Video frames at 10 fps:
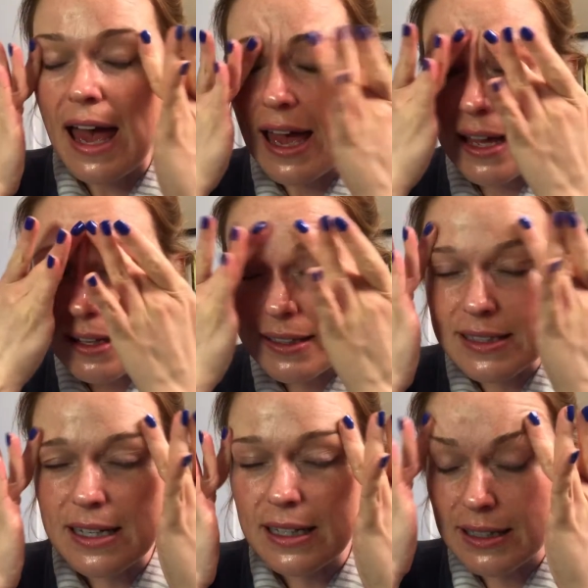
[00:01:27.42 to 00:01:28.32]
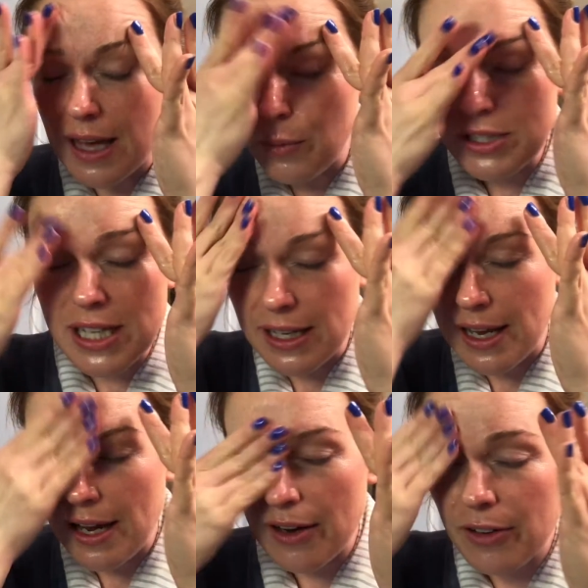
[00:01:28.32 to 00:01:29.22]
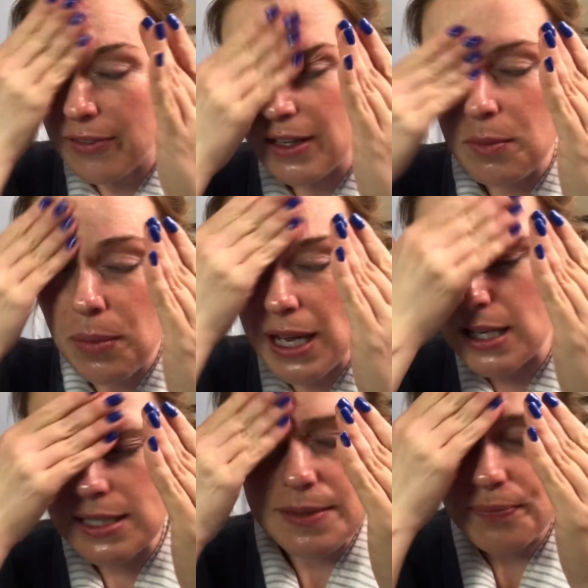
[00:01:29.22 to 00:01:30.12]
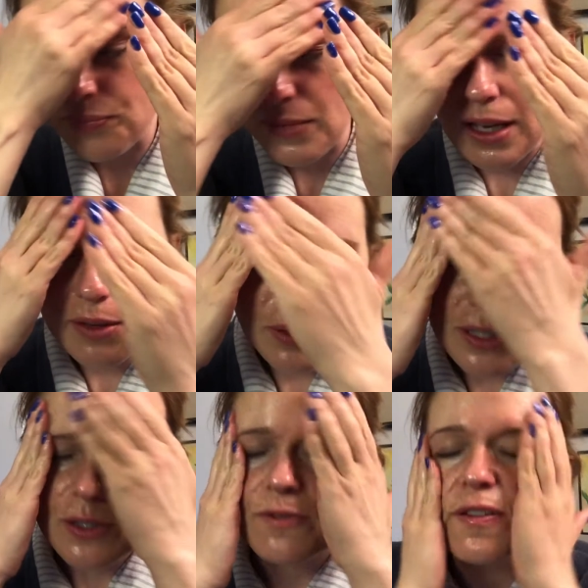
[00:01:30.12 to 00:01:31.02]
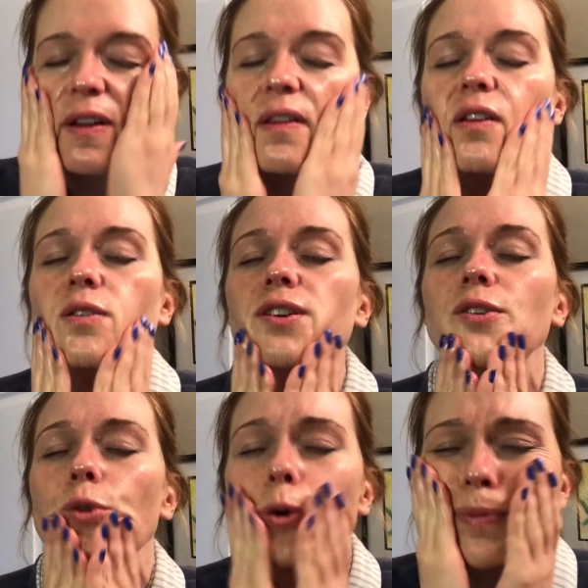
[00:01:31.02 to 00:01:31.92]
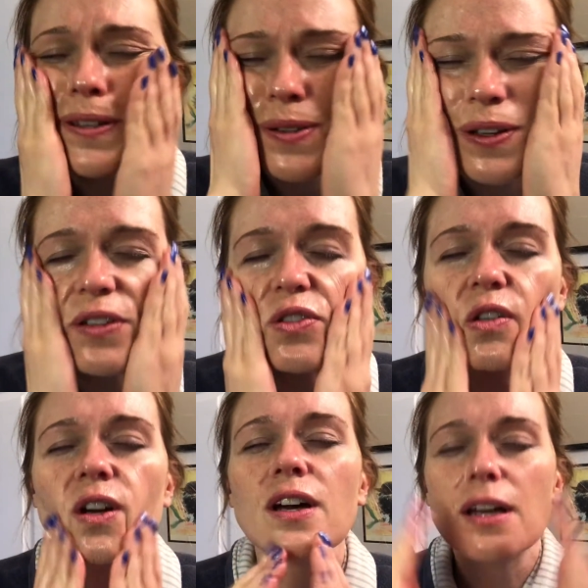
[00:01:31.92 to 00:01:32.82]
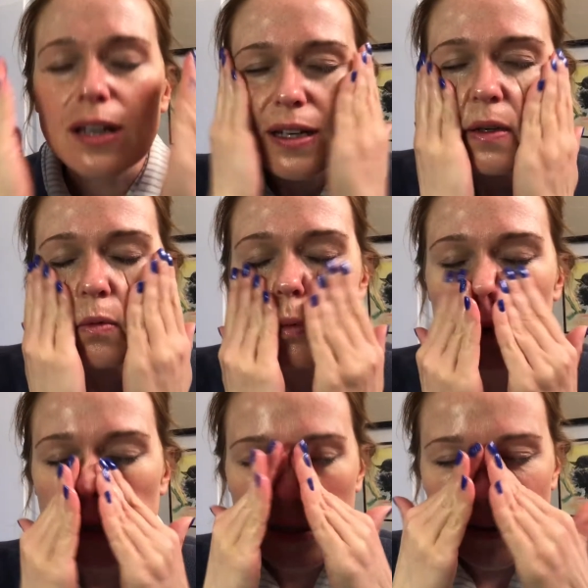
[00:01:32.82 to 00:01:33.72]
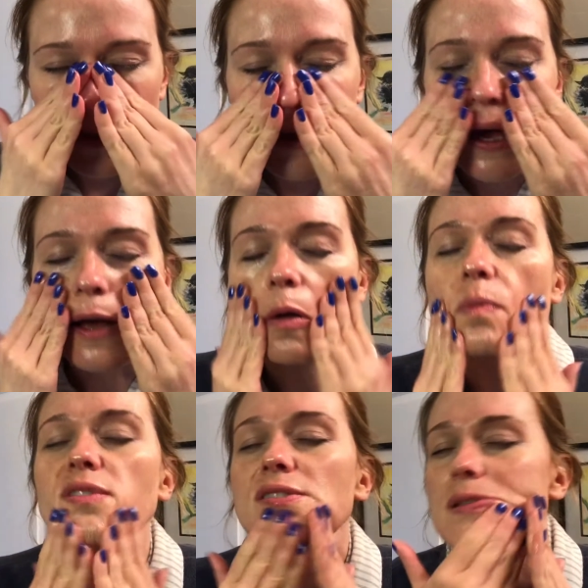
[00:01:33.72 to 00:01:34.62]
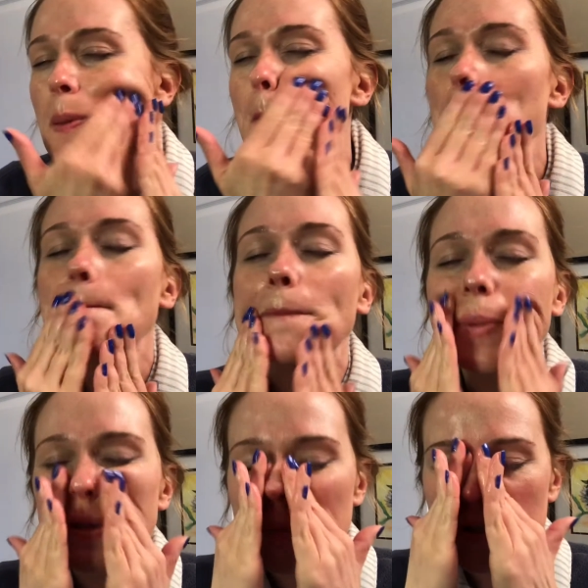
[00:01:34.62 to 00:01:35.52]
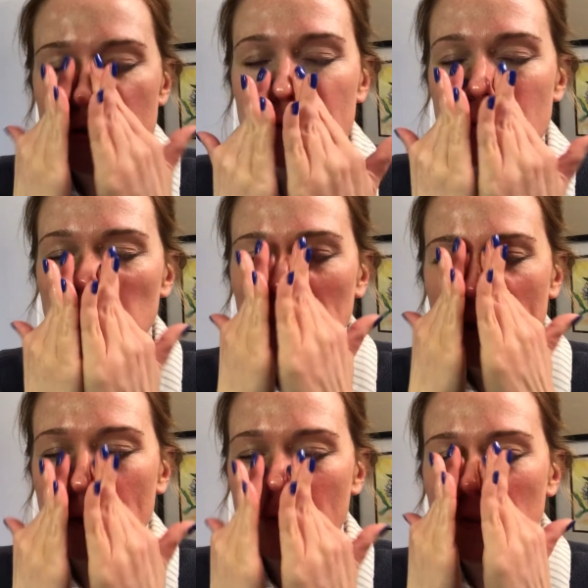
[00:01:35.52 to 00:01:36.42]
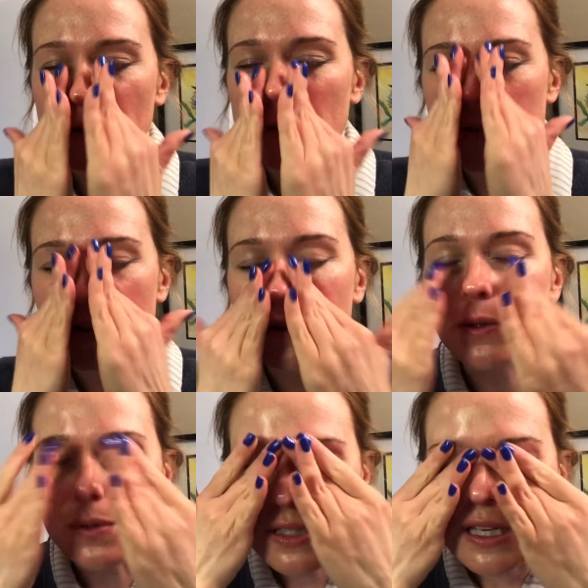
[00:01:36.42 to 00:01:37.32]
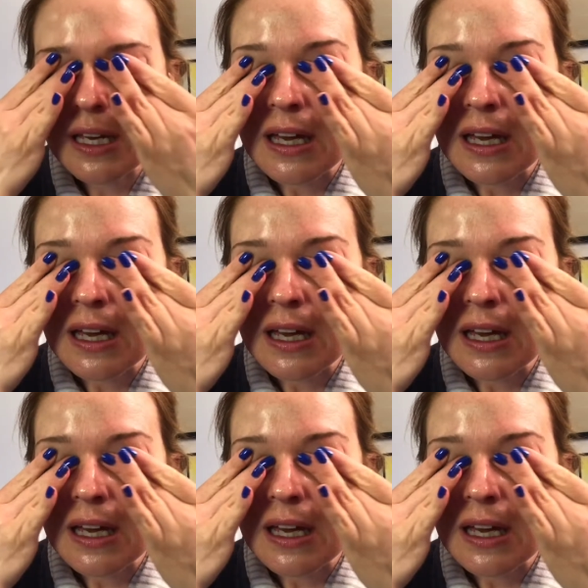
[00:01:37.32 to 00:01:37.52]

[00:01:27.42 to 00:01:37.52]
and that will take care of it, but I really do find that using an oil-based cleanser really helps just to make sure that you really get everything nice and loose.